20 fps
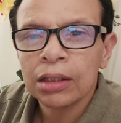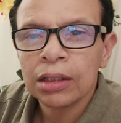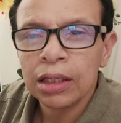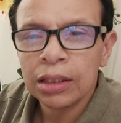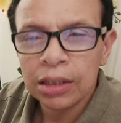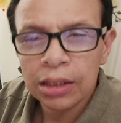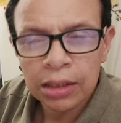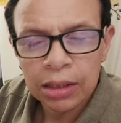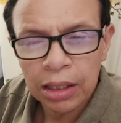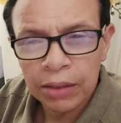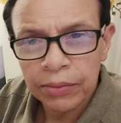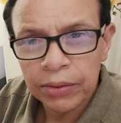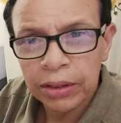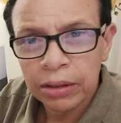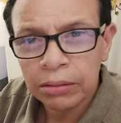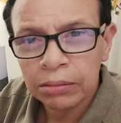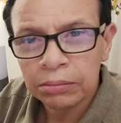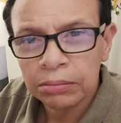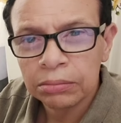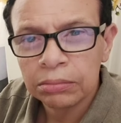10 to
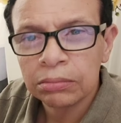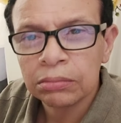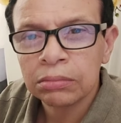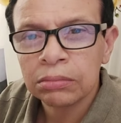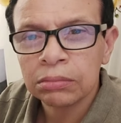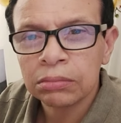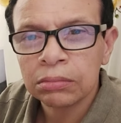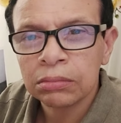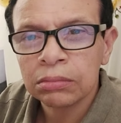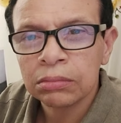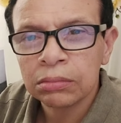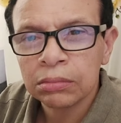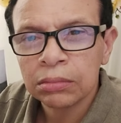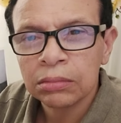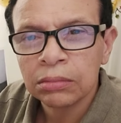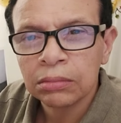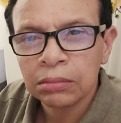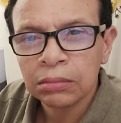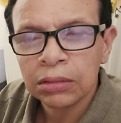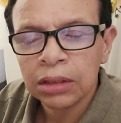7,
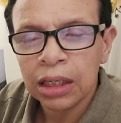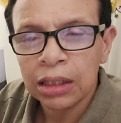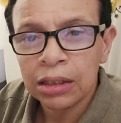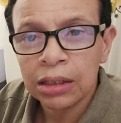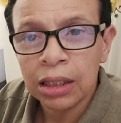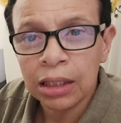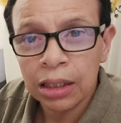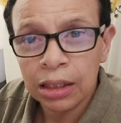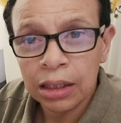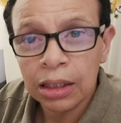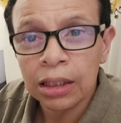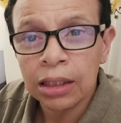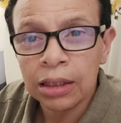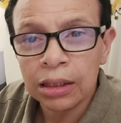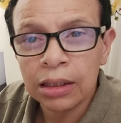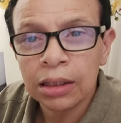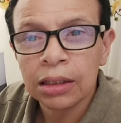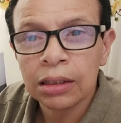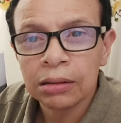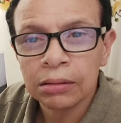at 10 at
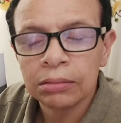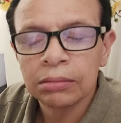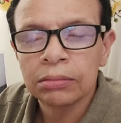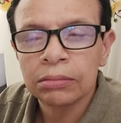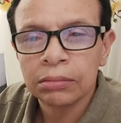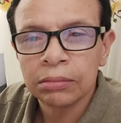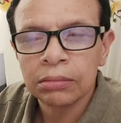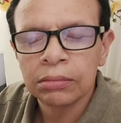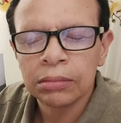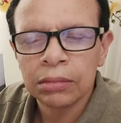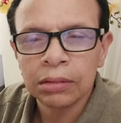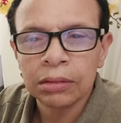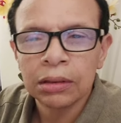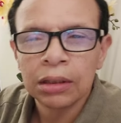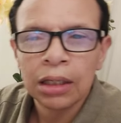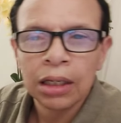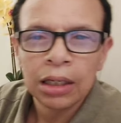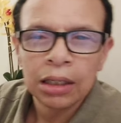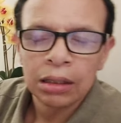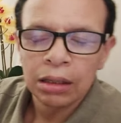night.
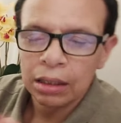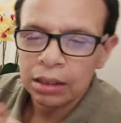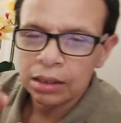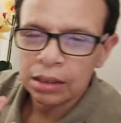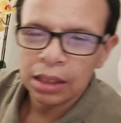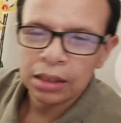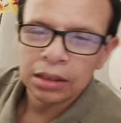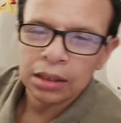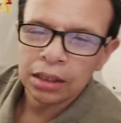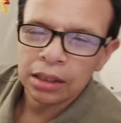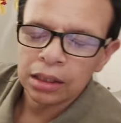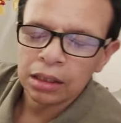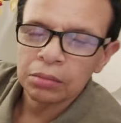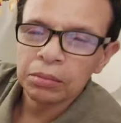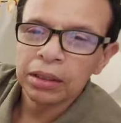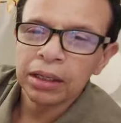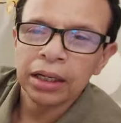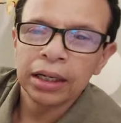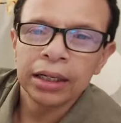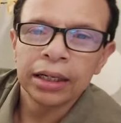I just got something
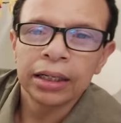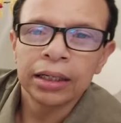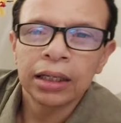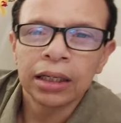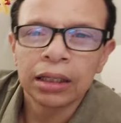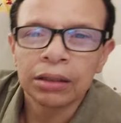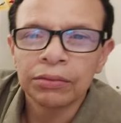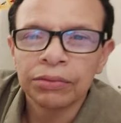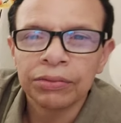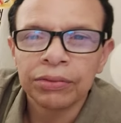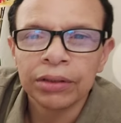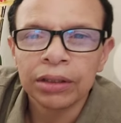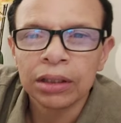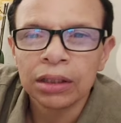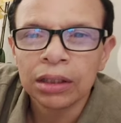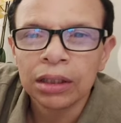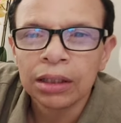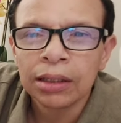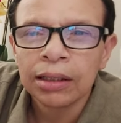in my eye. I can feel it.